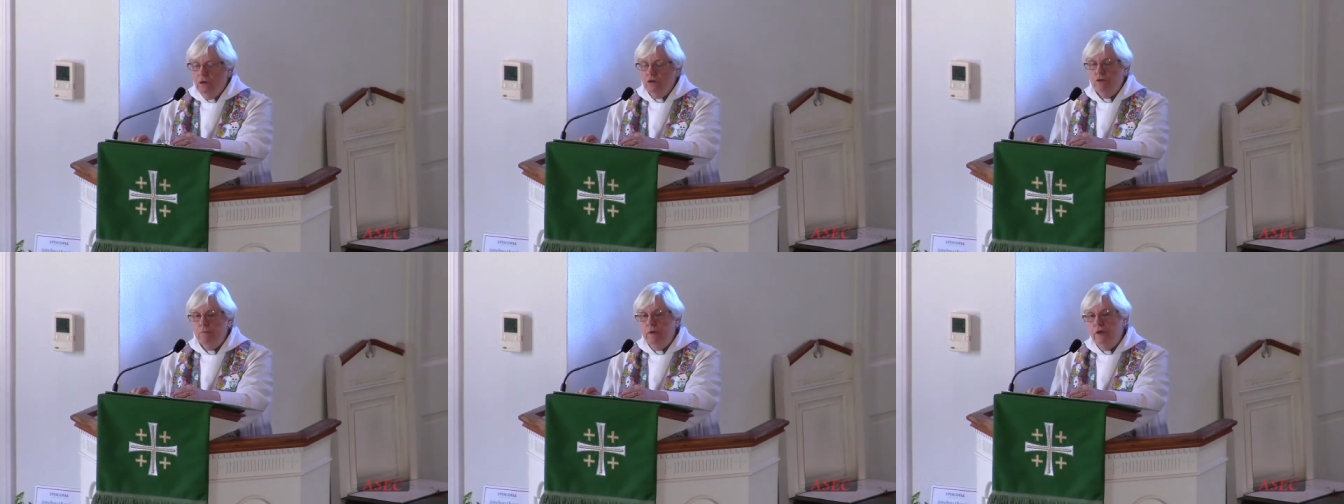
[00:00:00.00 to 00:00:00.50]

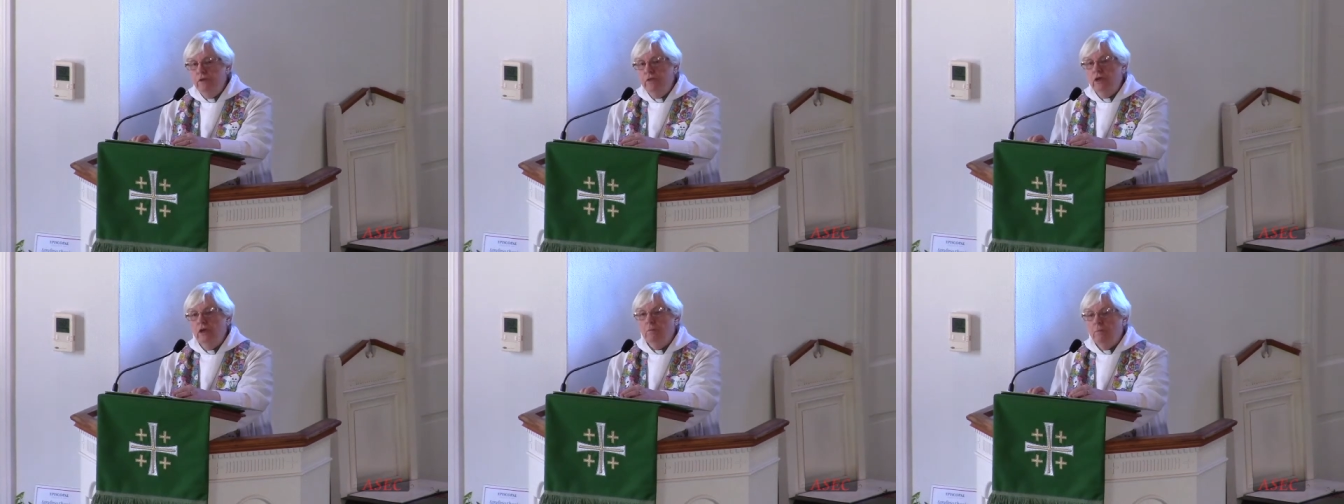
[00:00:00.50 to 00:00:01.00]
To me,
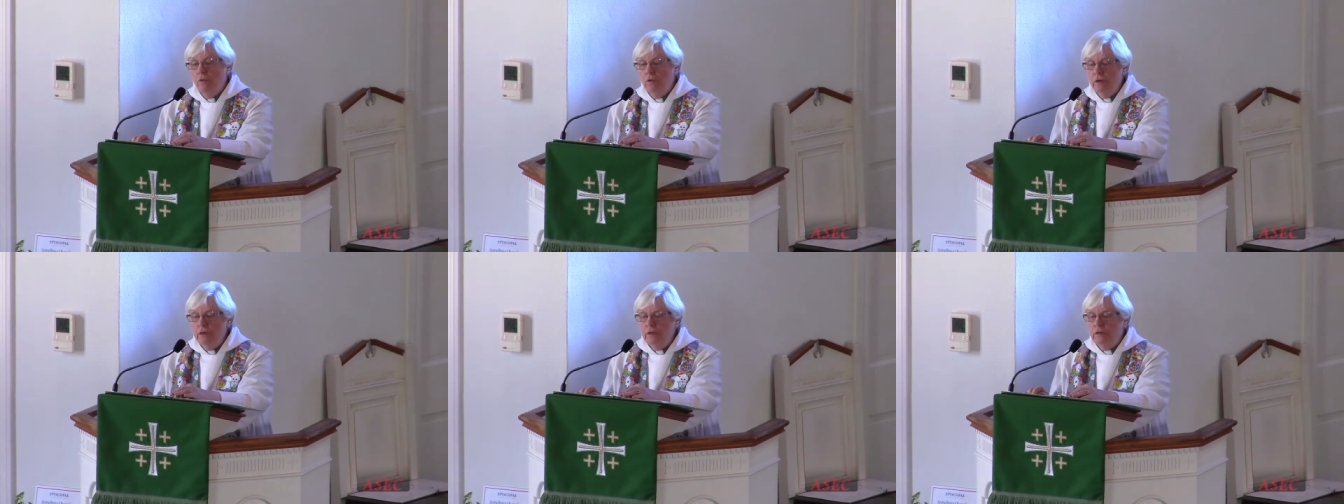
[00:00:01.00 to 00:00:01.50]
the
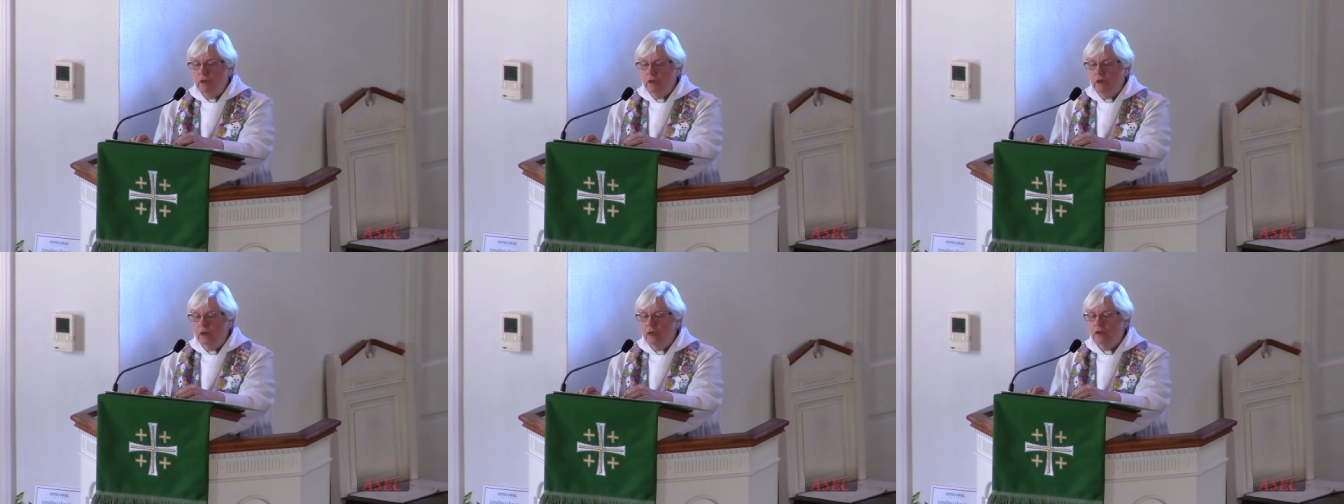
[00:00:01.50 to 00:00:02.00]
important
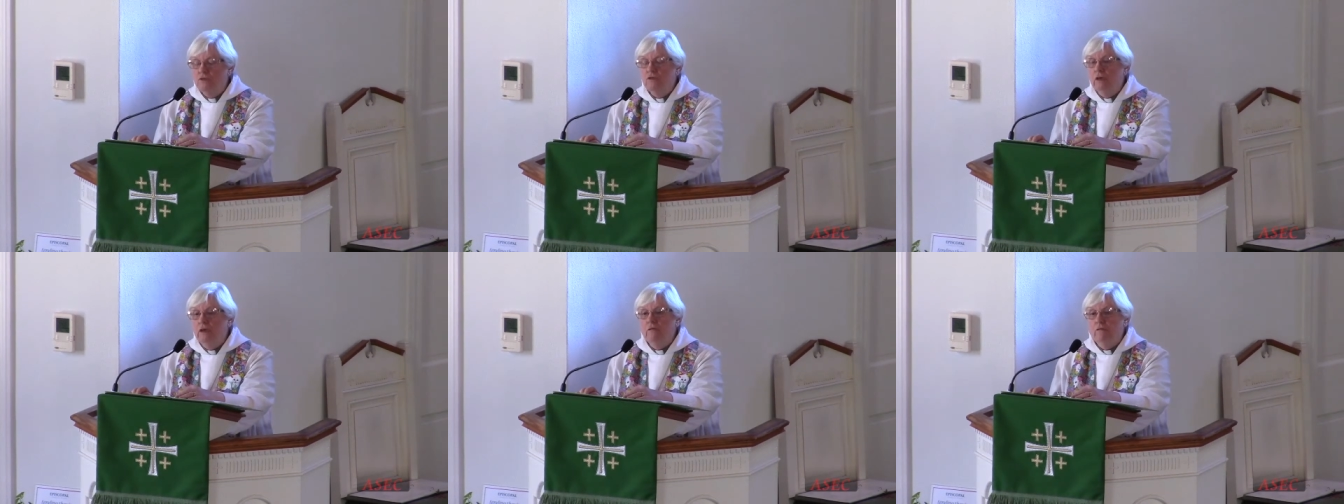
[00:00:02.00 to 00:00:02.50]
thing is
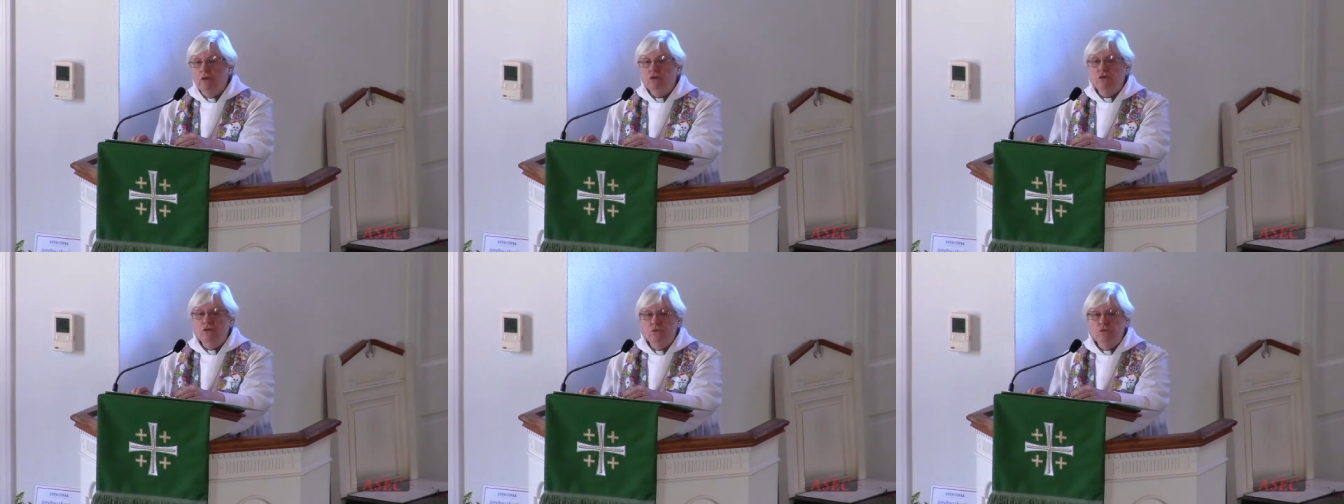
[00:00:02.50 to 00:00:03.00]
to give
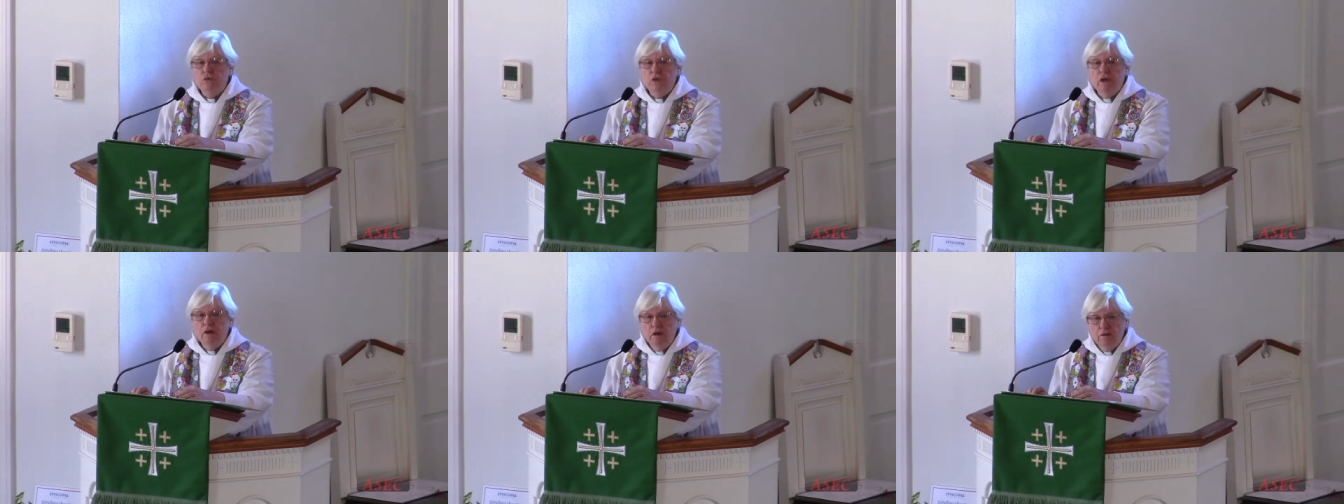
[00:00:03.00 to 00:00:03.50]
issues
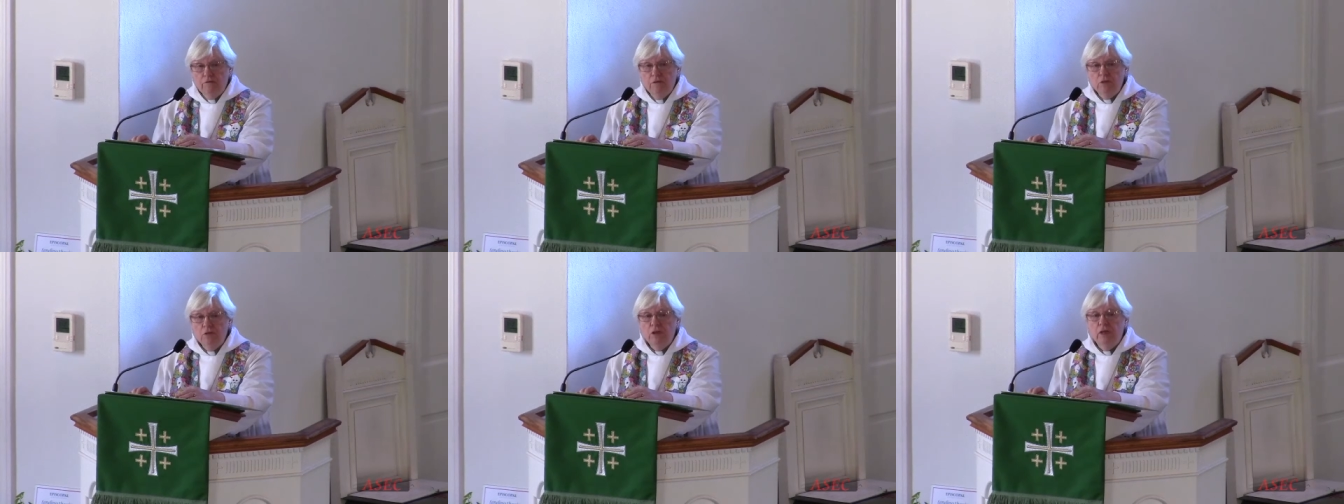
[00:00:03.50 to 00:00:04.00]

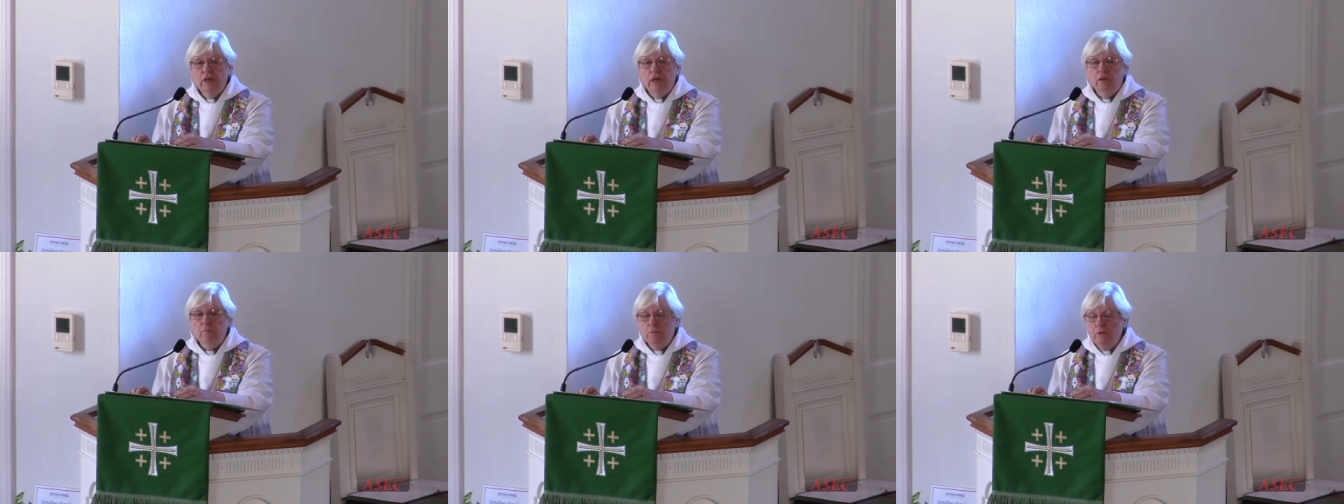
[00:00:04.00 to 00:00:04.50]
careful
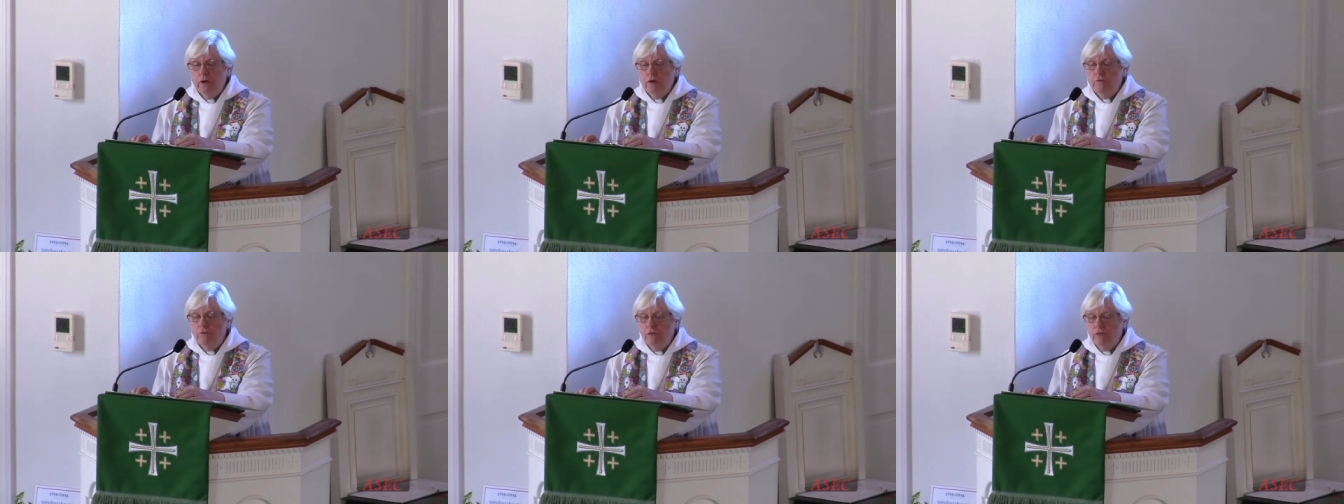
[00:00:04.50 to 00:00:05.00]
and
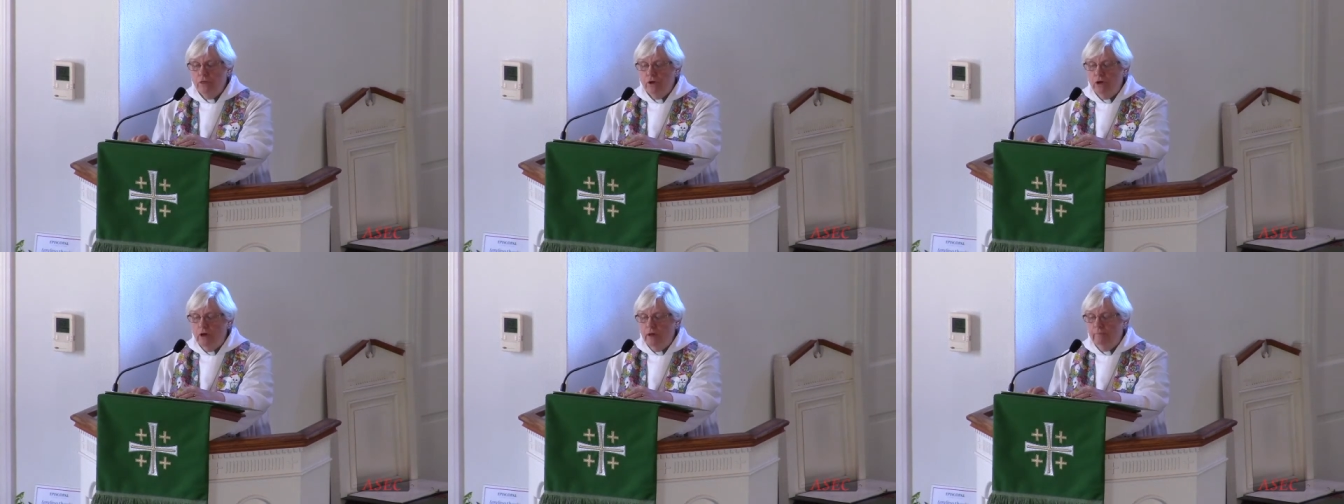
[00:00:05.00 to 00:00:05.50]
prayerful
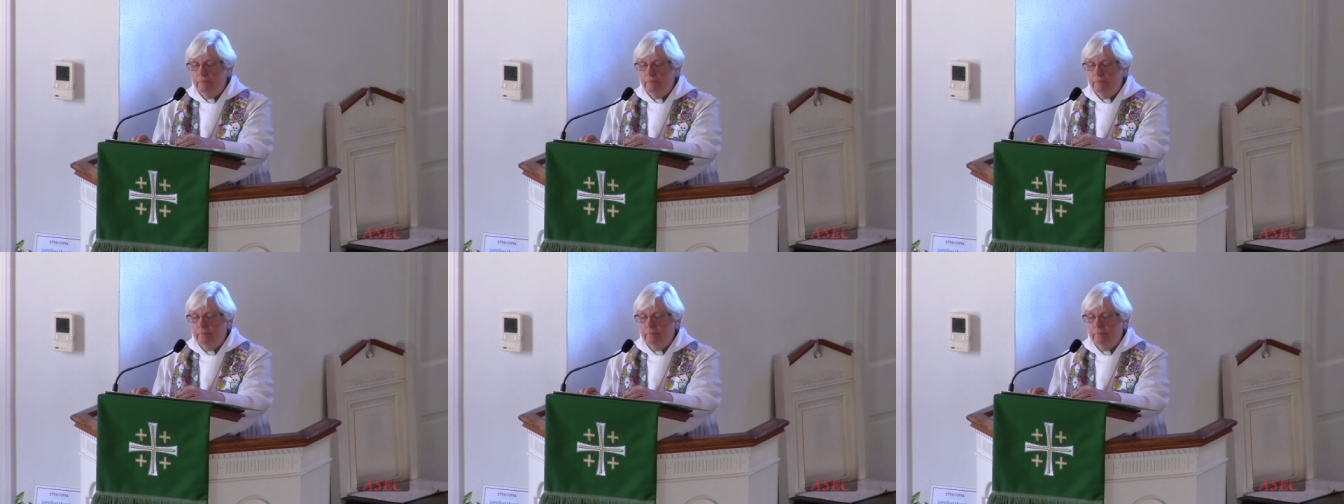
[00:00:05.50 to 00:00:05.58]
thought.